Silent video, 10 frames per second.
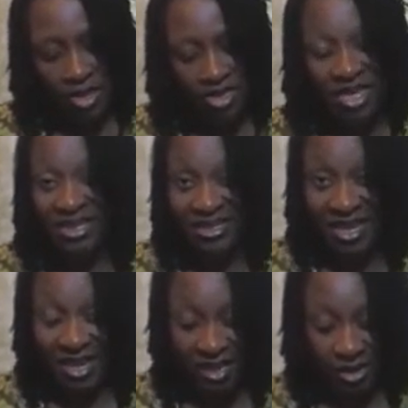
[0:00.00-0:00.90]
This
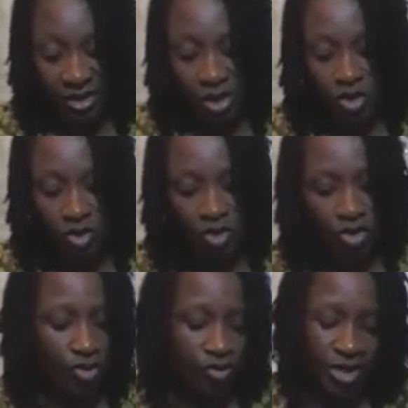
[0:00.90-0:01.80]
is,
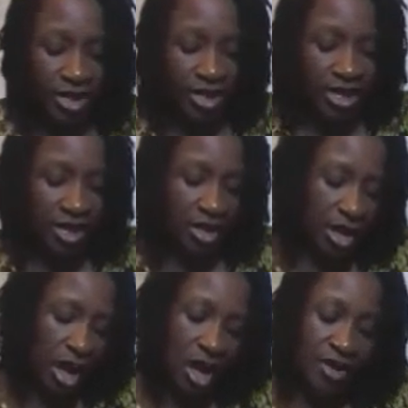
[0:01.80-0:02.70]

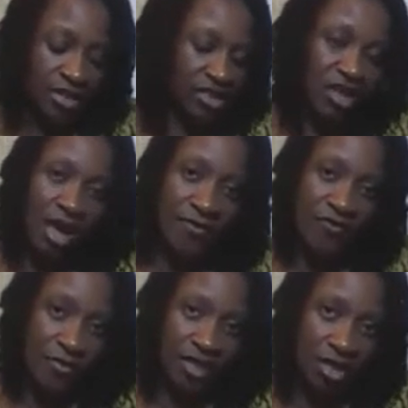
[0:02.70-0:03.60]
it's time
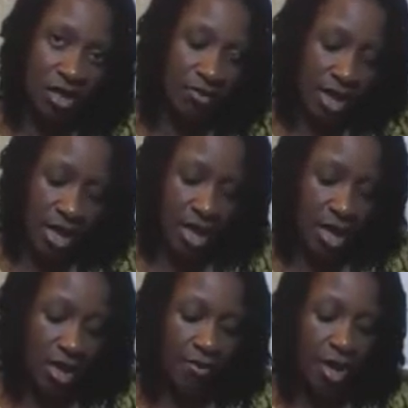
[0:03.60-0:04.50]
for me to colour my
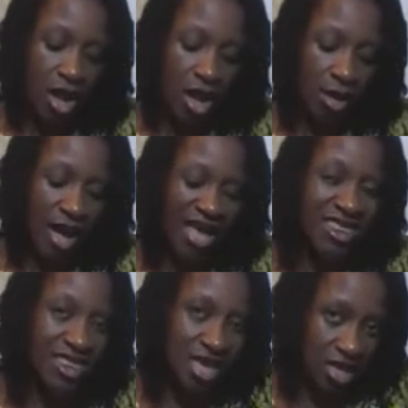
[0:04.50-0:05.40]
hair. I
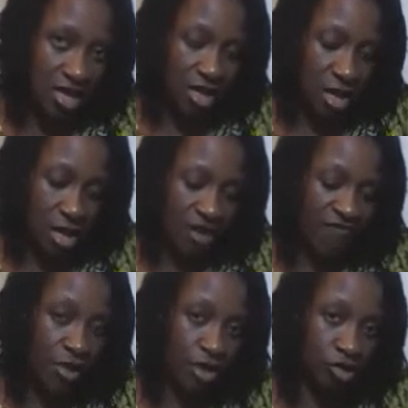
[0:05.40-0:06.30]
think
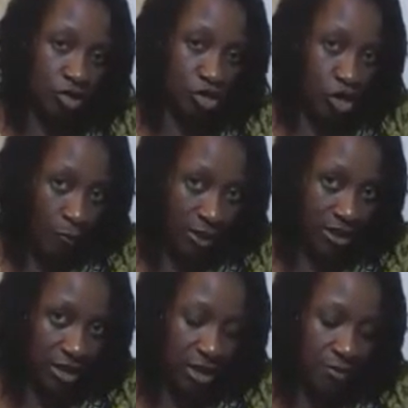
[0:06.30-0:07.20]
I've been so
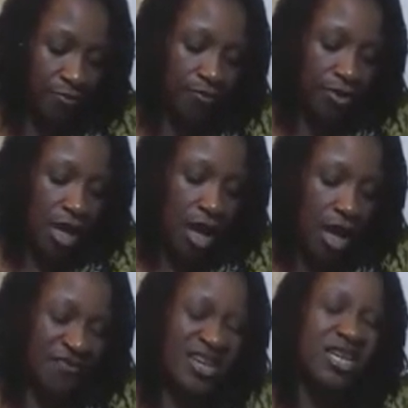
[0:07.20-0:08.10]
busy,
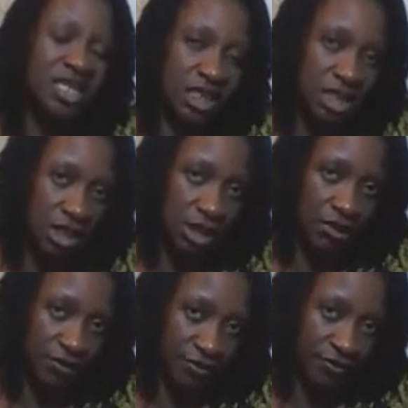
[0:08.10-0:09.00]
I've kind
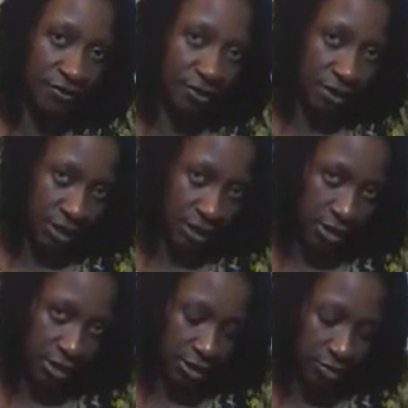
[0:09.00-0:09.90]
of
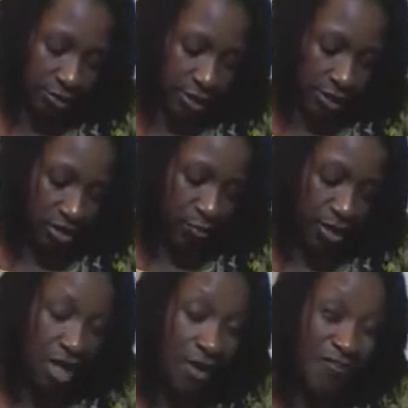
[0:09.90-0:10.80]
avoided doing this,
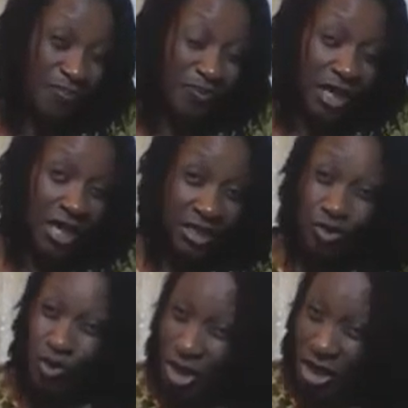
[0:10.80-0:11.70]
but it's
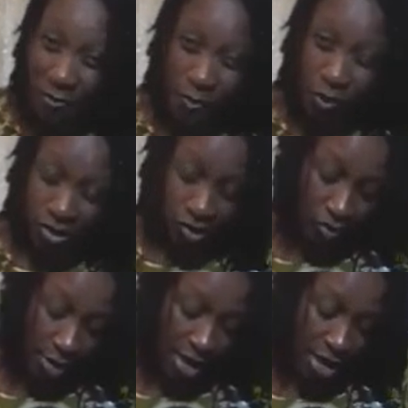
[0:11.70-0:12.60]
really important
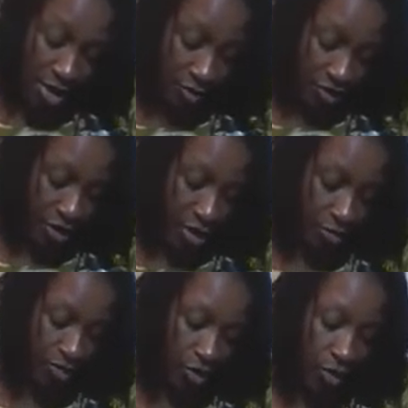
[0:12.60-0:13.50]
to my hair
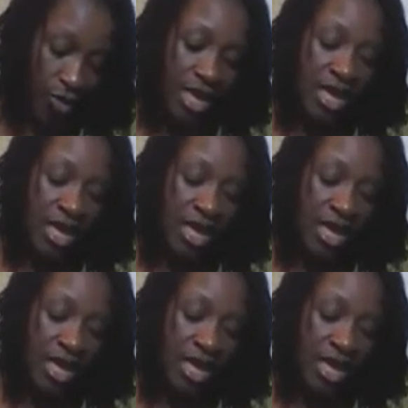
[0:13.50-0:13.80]
regime. So